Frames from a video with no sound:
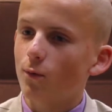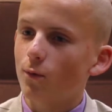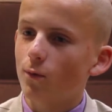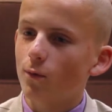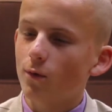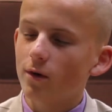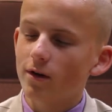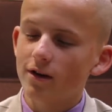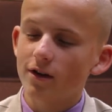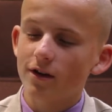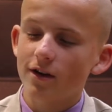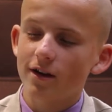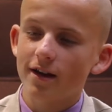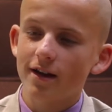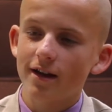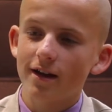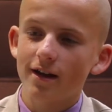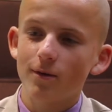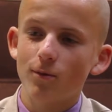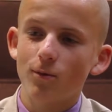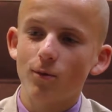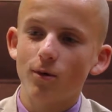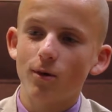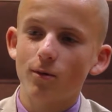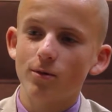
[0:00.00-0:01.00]
when you're a
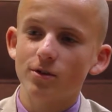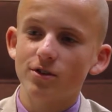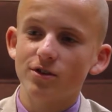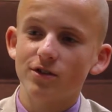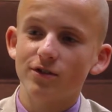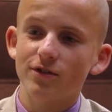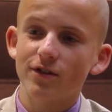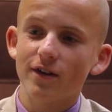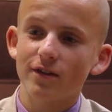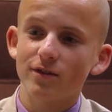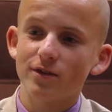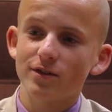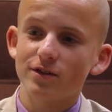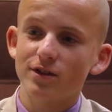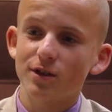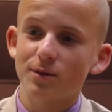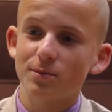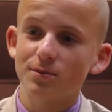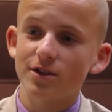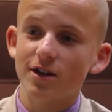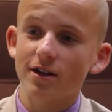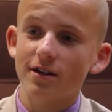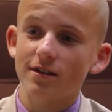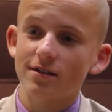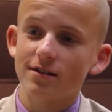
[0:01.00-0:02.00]
kid, what was your favorite
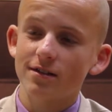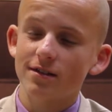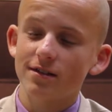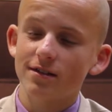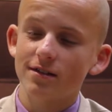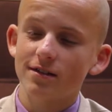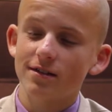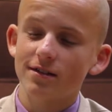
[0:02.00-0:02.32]
subject?